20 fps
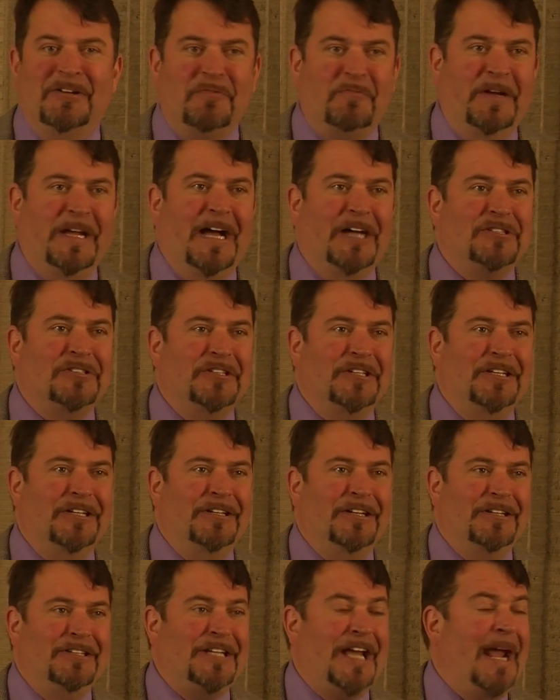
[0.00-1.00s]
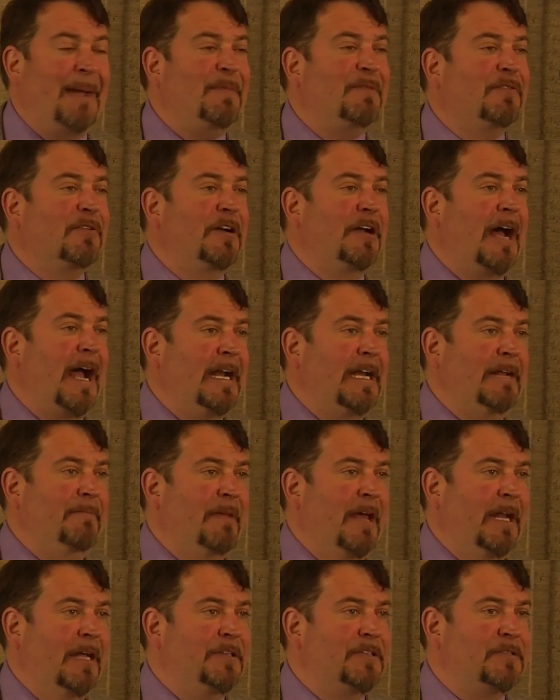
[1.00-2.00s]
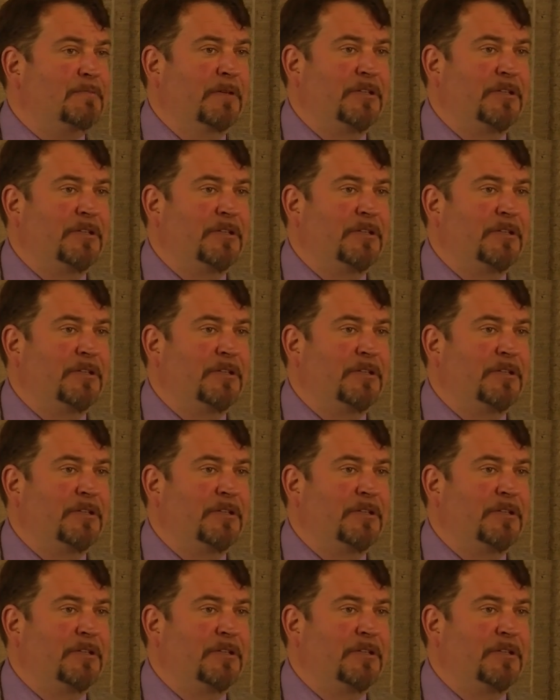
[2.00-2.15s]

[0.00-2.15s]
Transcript: We actually taped for 90 minutes,